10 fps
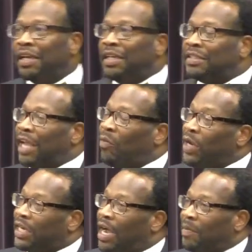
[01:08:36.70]
he said,
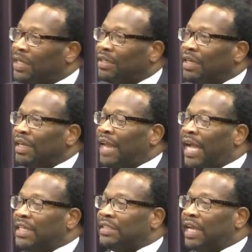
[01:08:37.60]
we coming.
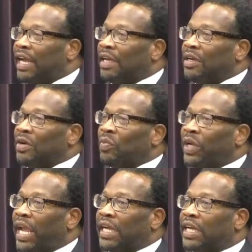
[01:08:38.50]
Now he said,
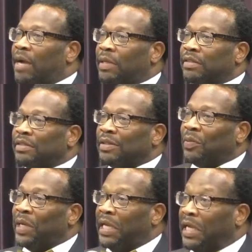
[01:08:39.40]
we ain't coming. We,
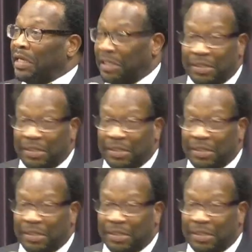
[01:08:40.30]
we here.